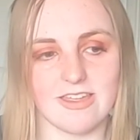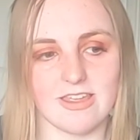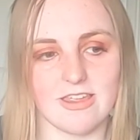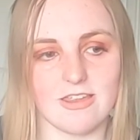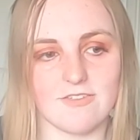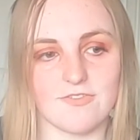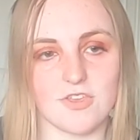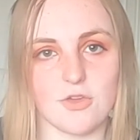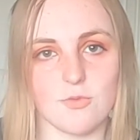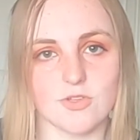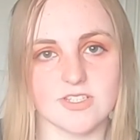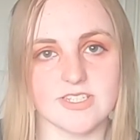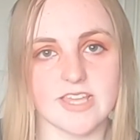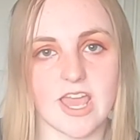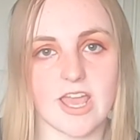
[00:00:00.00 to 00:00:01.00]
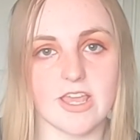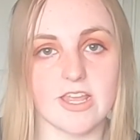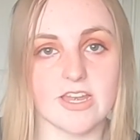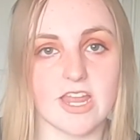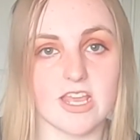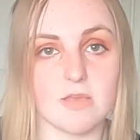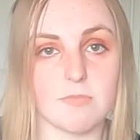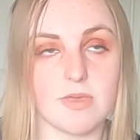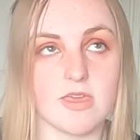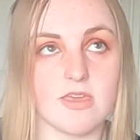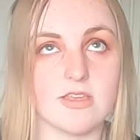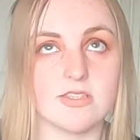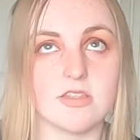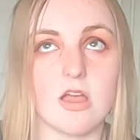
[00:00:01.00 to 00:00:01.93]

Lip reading: If you want to get your nape pierced,